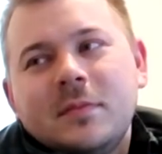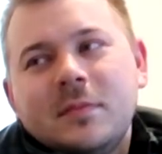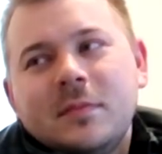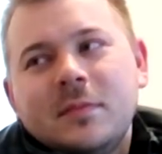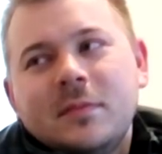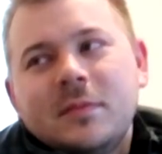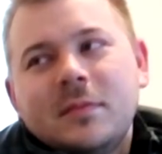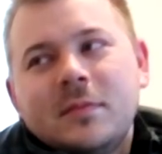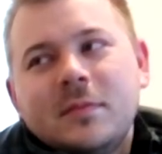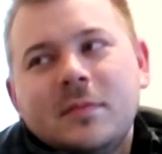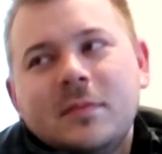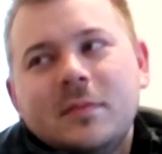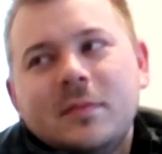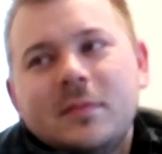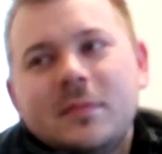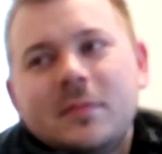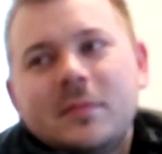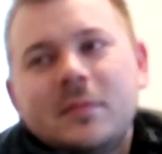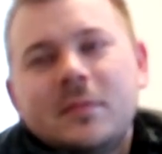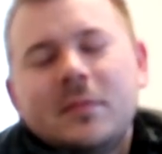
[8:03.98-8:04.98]

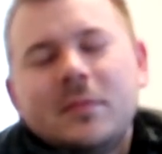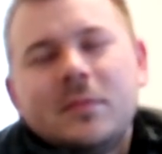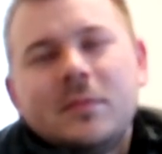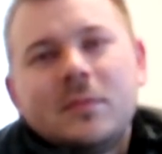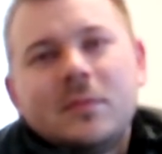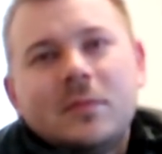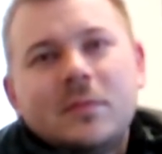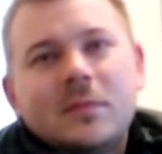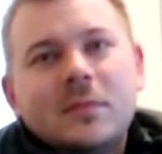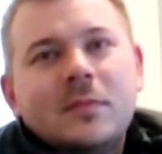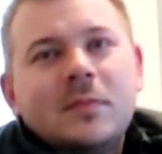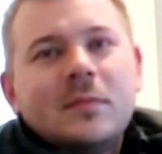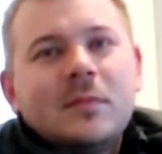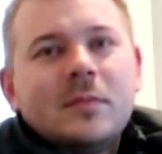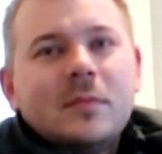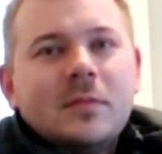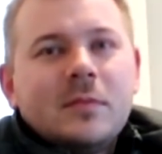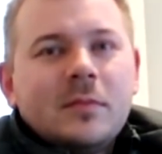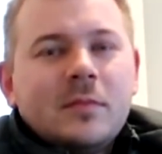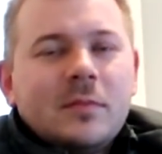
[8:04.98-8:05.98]

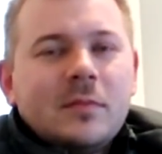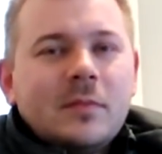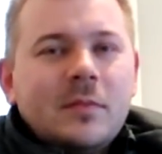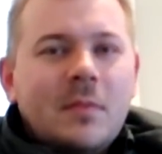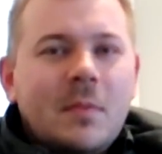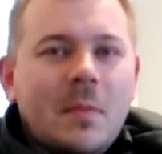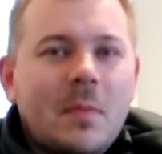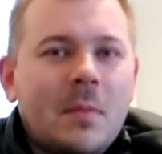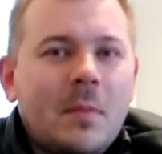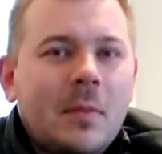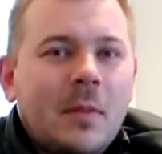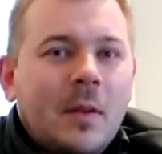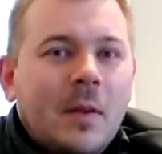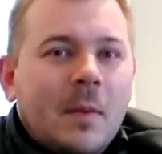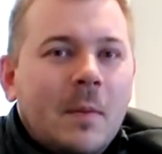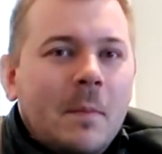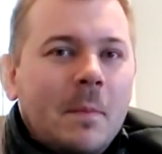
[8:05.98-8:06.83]
This person isn't speaking.